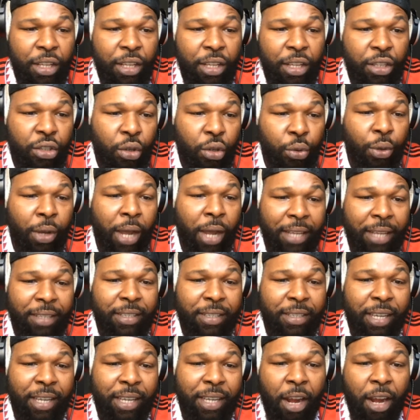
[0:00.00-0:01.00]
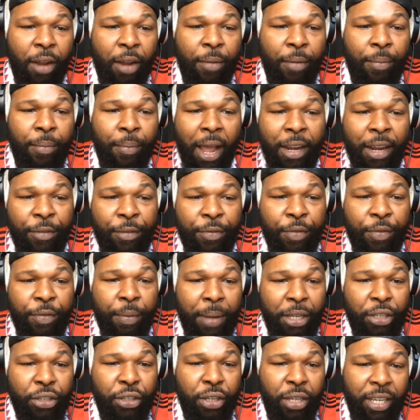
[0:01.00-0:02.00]
so you guys could get
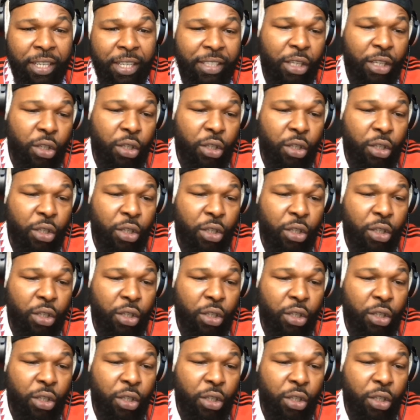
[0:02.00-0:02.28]
information.